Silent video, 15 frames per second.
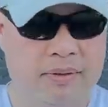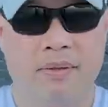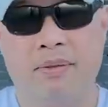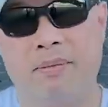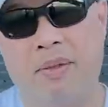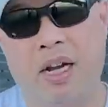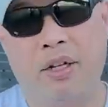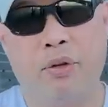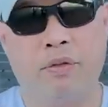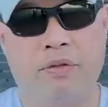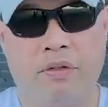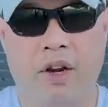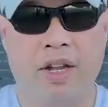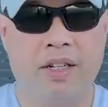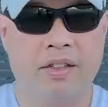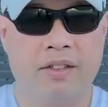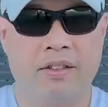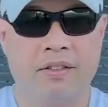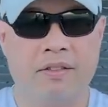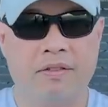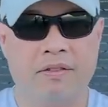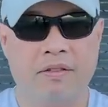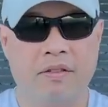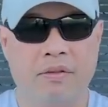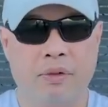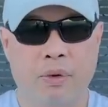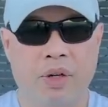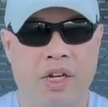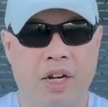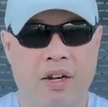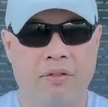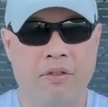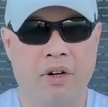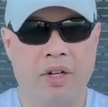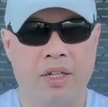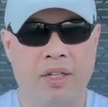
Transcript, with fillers: My new friend for recovery.